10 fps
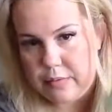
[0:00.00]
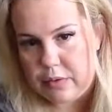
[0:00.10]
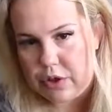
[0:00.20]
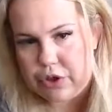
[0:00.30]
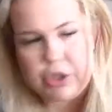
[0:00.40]

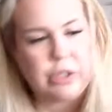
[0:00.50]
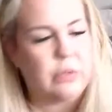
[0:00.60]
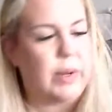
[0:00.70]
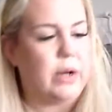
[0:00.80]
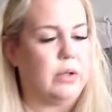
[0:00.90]
They're just,
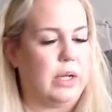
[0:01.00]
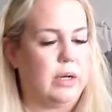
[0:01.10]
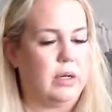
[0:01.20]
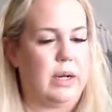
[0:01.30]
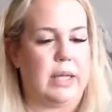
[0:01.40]
wait, hold on.
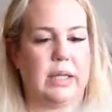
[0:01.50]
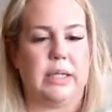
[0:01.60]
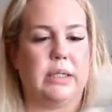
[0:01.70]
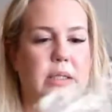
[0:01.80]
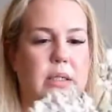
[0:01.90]
Not
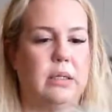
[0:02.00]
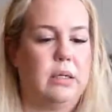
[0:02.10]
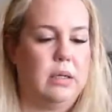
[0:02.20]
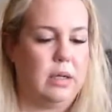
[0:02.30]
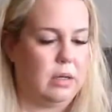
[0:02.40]
this.
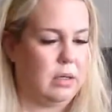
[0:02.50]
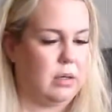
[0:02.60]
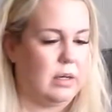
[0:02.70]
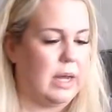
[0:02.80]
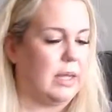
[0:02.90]

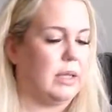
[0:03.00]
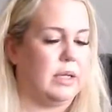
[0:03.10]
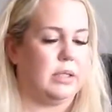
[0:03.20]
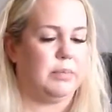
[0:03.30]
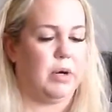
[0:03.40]
Not
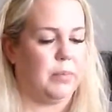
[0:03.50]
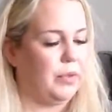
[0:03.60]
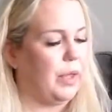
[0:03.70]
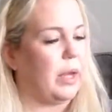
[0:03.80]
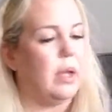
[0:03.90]
this purple
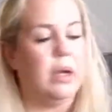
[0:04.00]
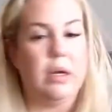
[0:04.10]
thing.